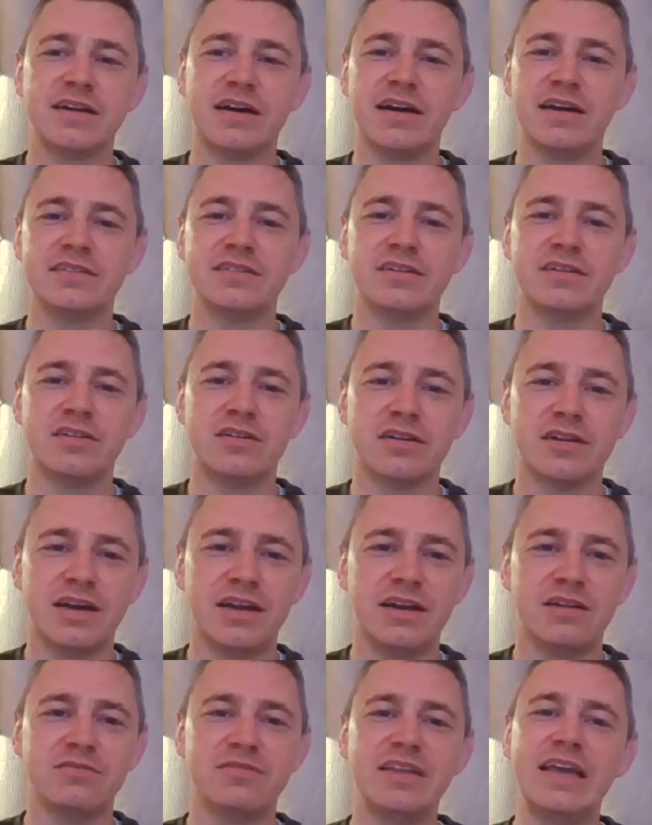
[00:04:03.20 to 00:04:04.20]
guys are
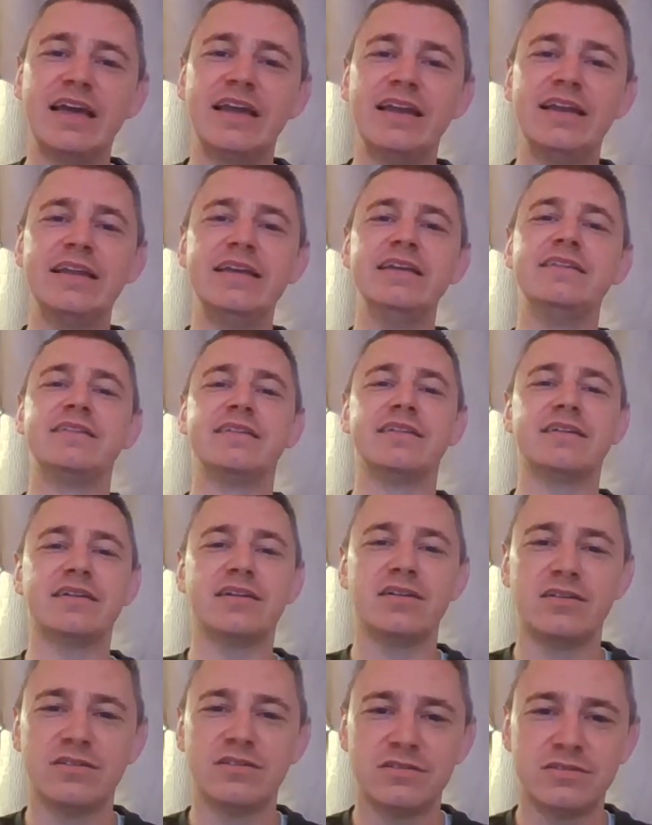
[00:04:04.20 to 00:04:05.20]
kind of the elite
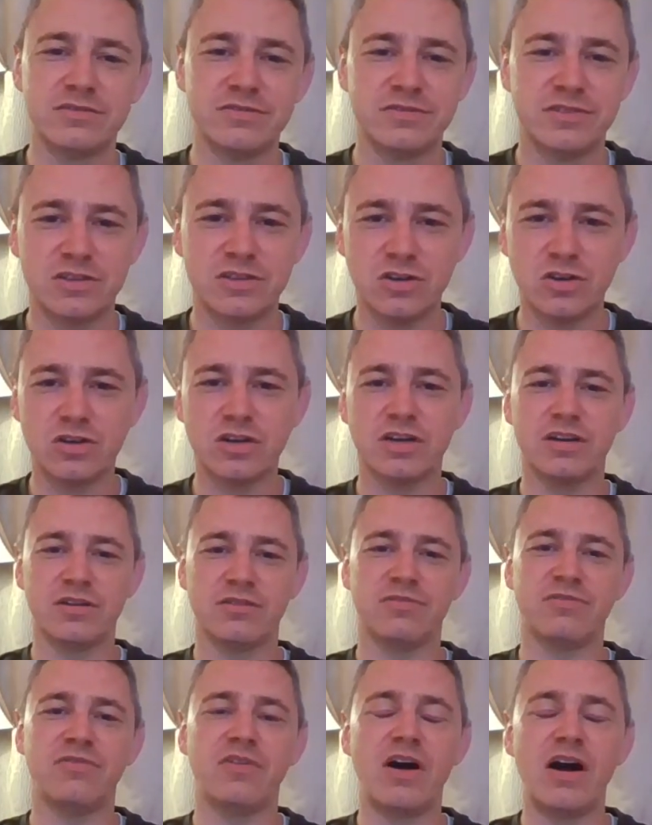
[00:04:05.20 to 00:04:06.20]
of the cooking
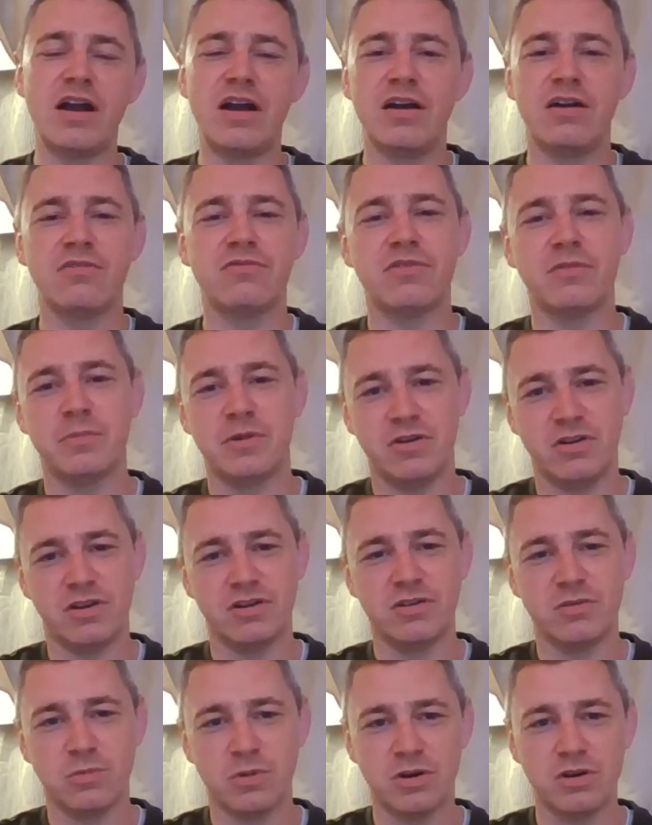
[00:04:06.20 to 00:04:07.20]
on fire from
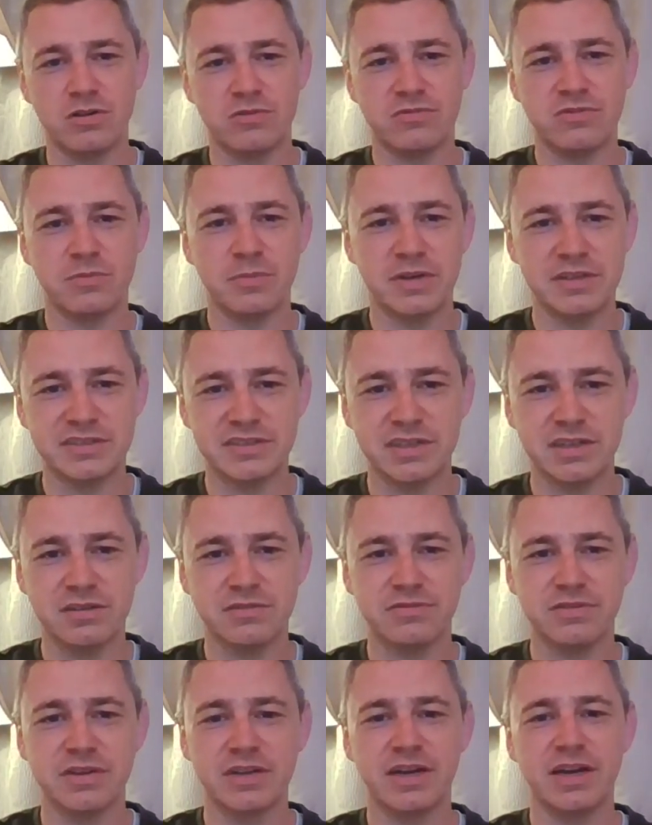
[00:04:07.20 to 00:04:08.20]
around the world for
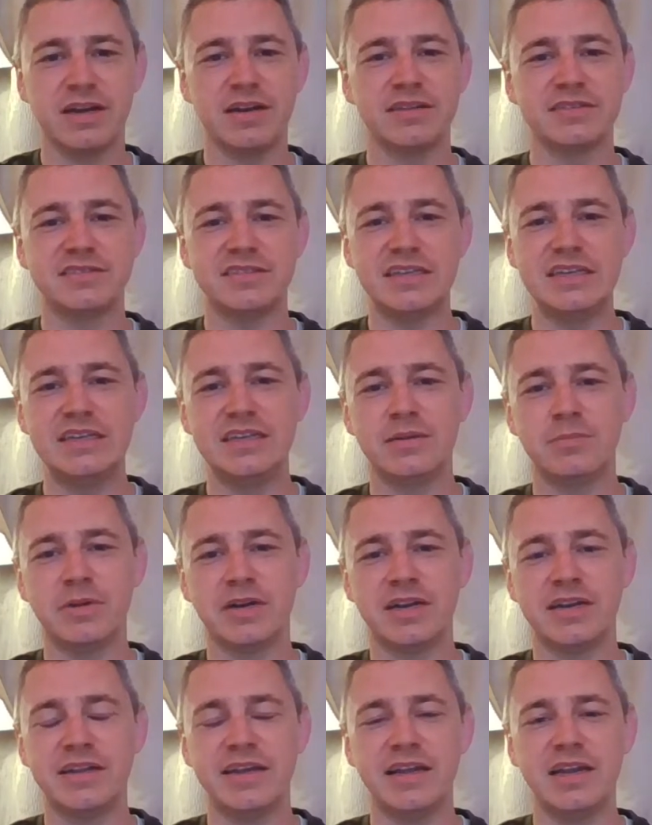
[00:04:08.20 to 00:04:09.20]
myself, and kind of seeing them
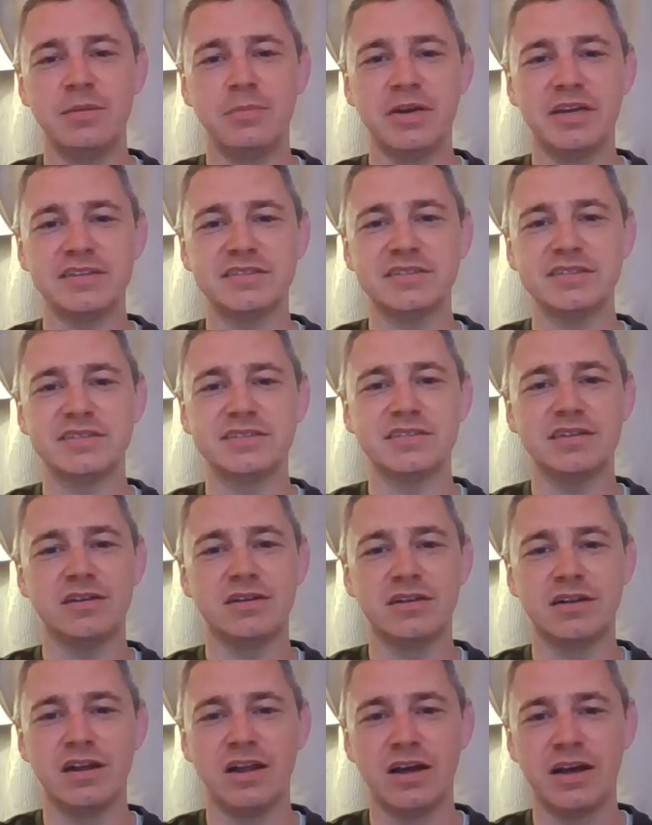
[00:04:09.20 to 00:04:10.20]
on a daily basis
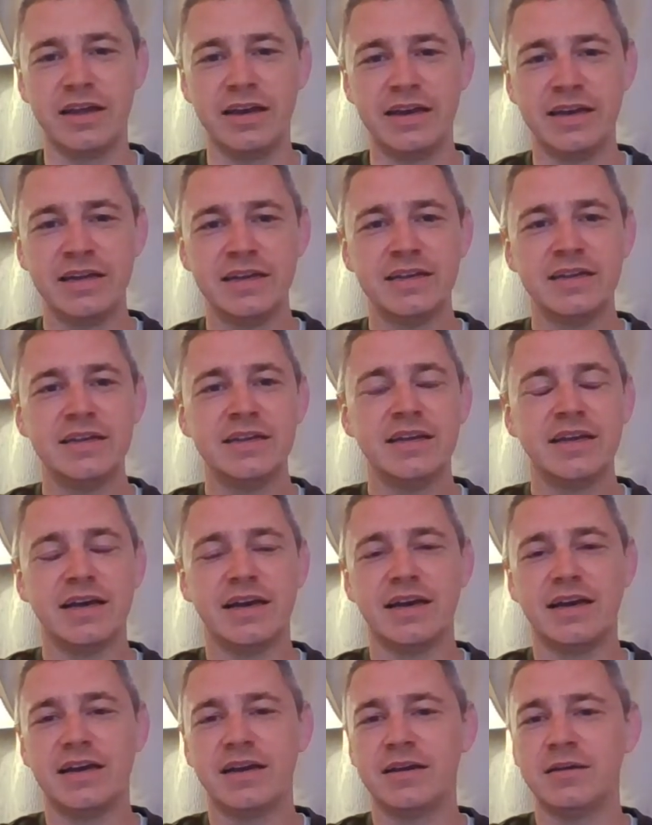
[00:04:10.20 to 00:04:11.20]
online.
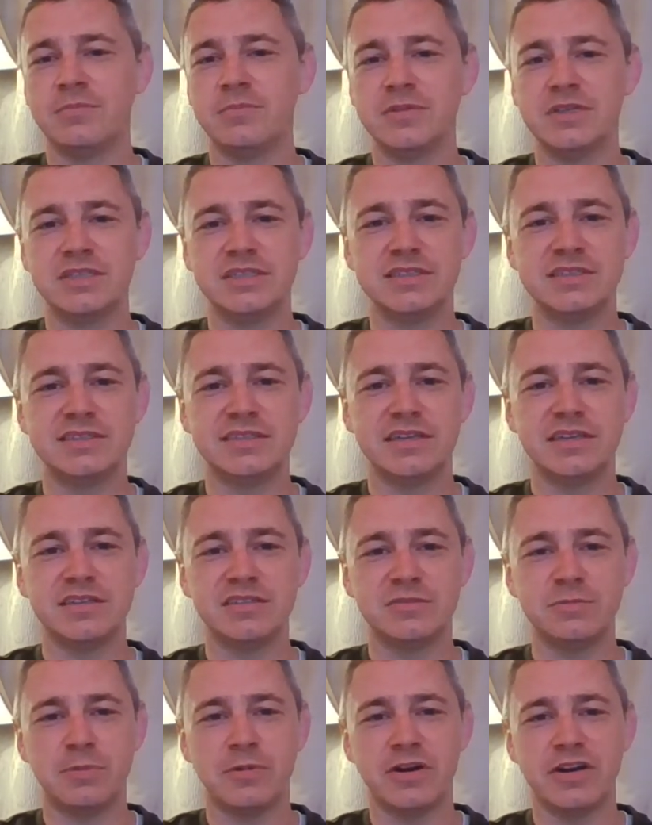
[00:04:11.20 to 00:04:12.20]
It's an
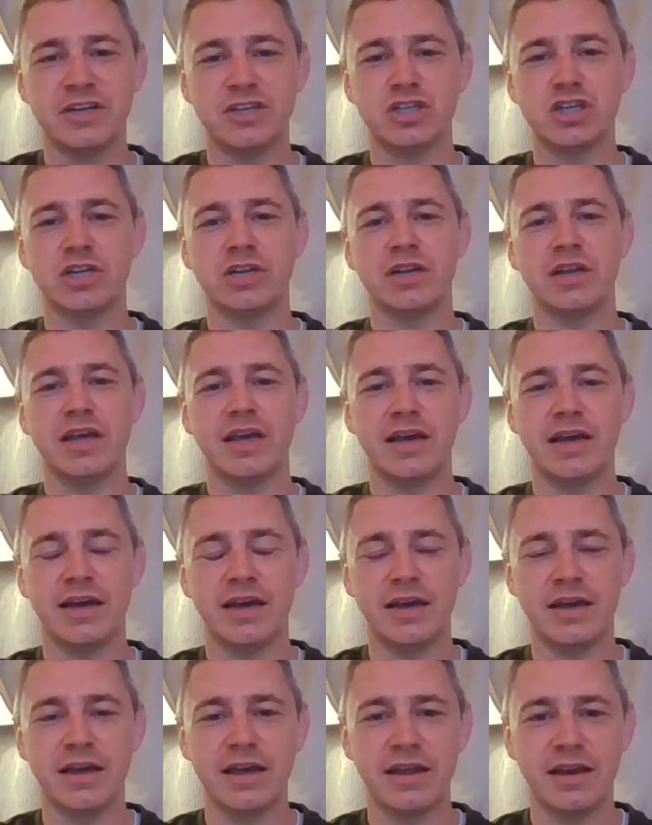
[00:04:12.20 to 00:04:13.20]
inspiration,
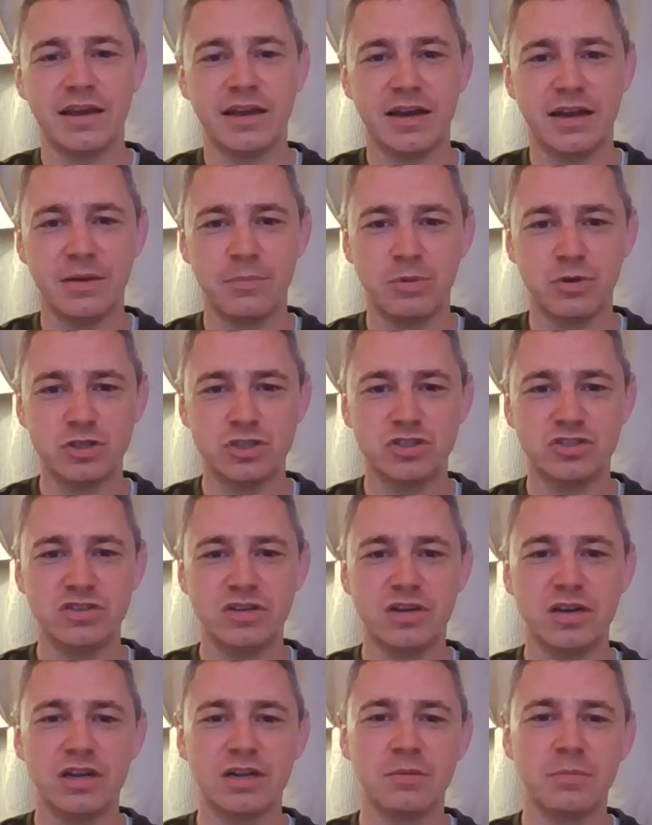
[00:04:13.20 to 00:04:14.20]
and it kind of pushes
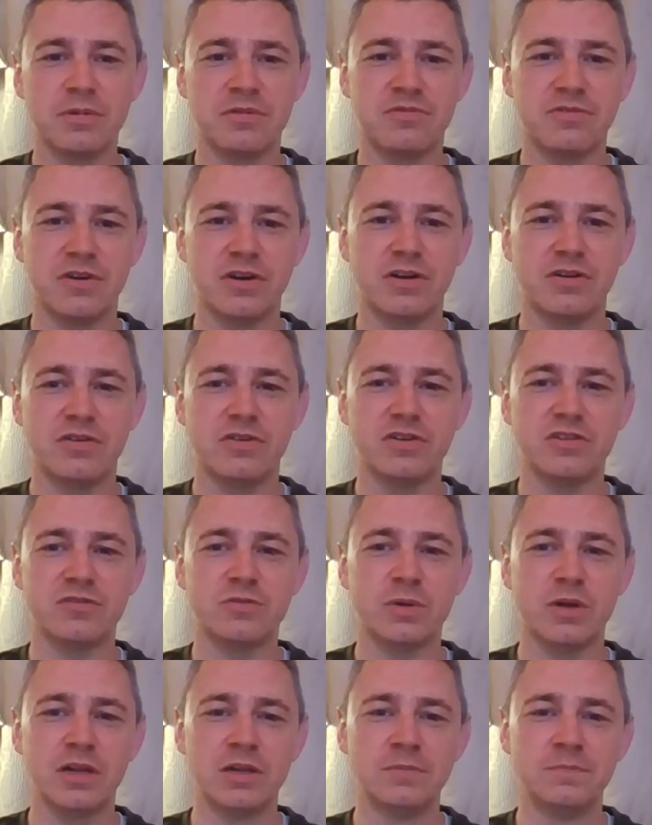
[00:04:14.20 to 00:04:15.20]
you a little bit further
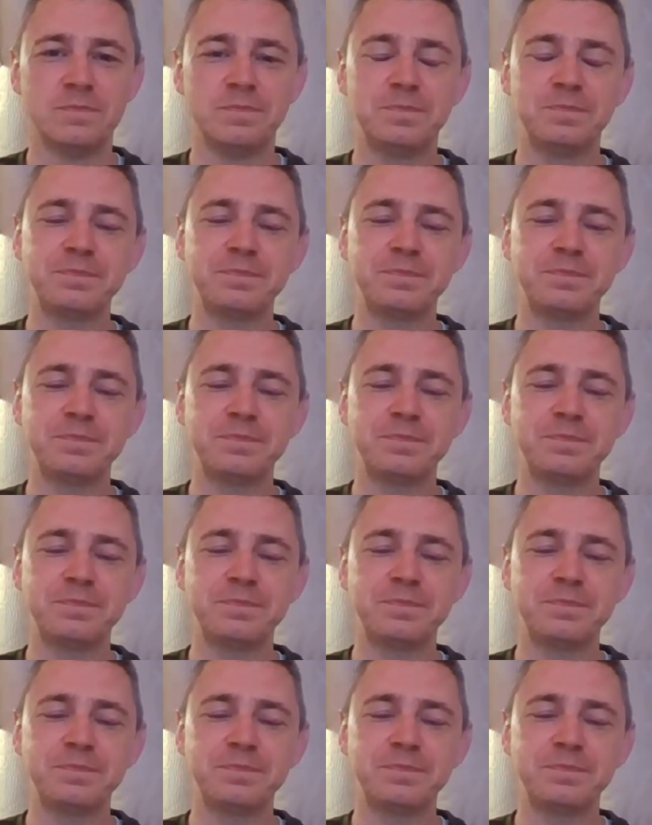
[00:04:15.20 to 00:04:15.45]
as well.